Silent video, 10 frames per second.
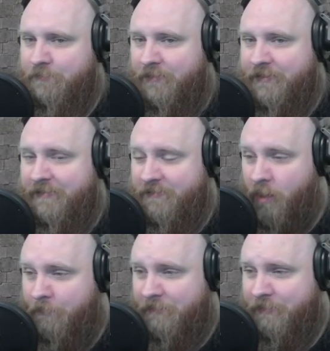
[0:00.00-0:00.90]
But these
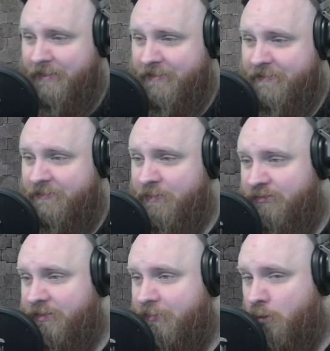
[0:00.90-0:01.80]
compact beacons,
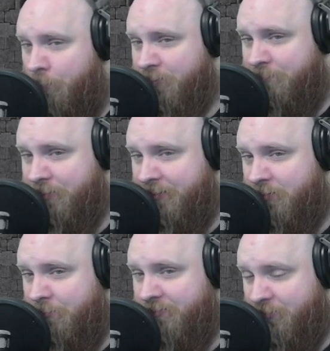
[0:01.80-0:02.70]
especially the compact beacon
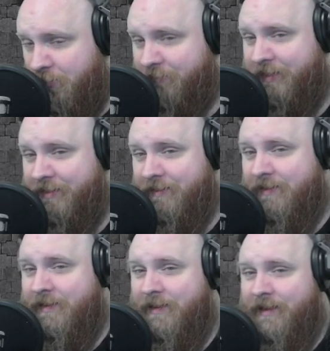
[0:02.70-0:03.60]
number 2 over here,
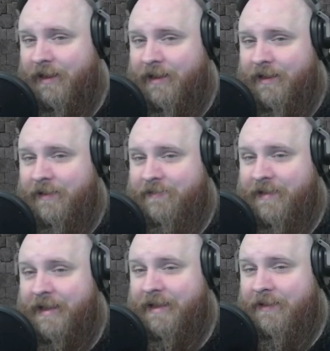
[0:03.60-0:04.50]

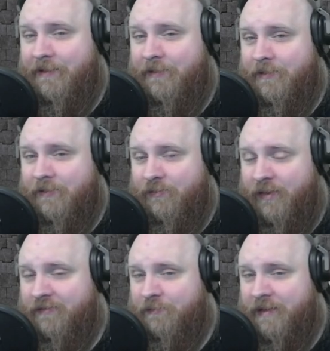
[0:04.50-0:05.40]
they
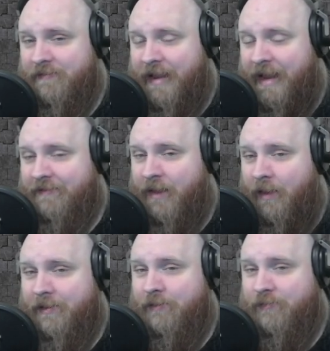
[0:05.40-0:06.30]
transmit at
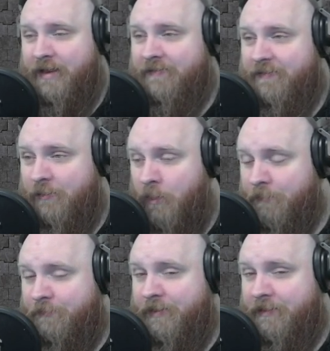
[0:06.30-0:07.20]
higher rates. The
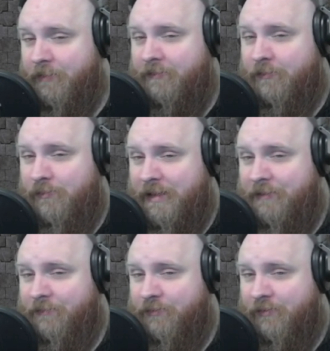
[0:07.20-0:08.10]
compact beacon Mark II
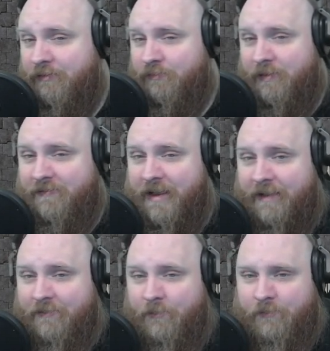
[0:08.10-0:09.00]
even transmits
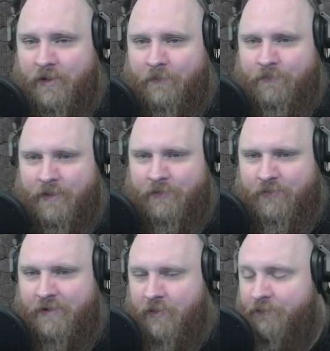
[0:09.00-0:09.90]
at a
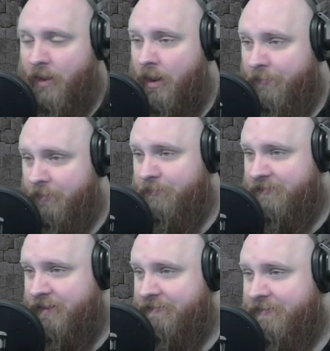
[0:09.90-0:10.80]
rate of
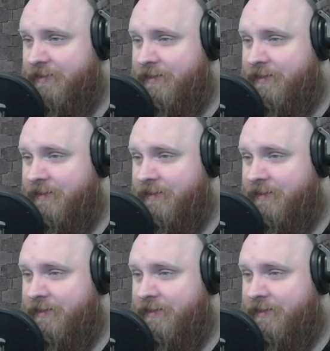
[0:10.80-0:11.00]
100%.